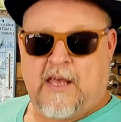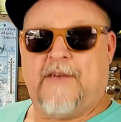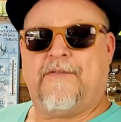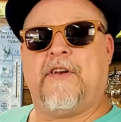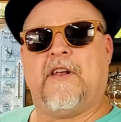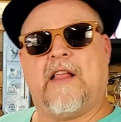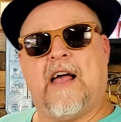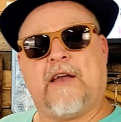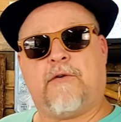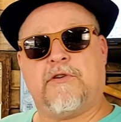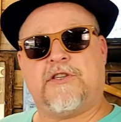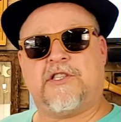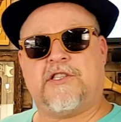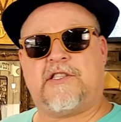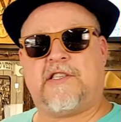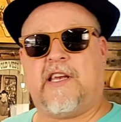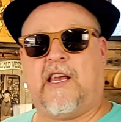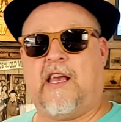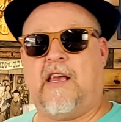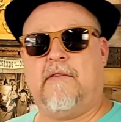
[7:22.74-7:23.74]
If you like what you
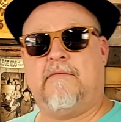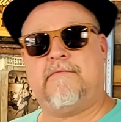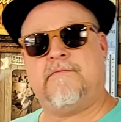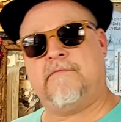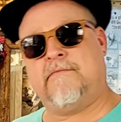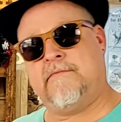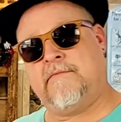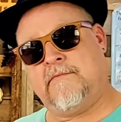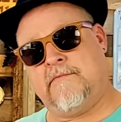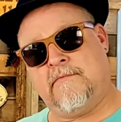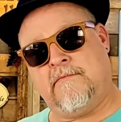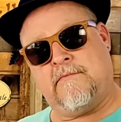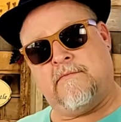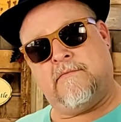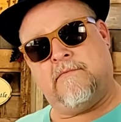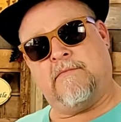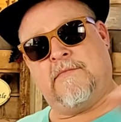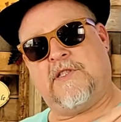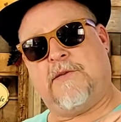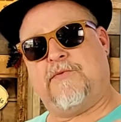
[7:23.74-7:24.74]
see,
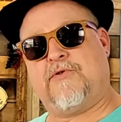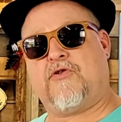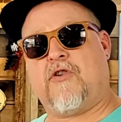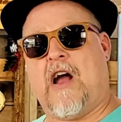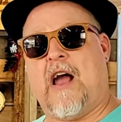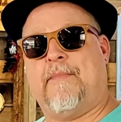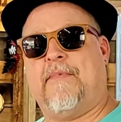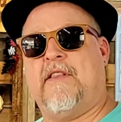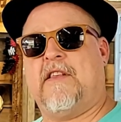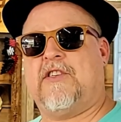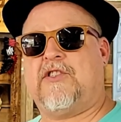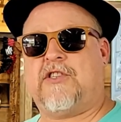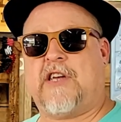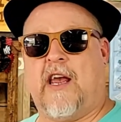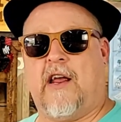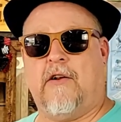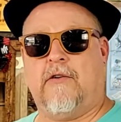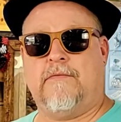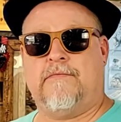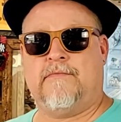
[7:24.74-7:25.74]
subscribe to this
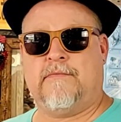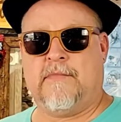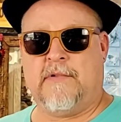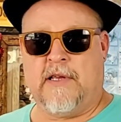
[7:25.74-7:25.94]
channel.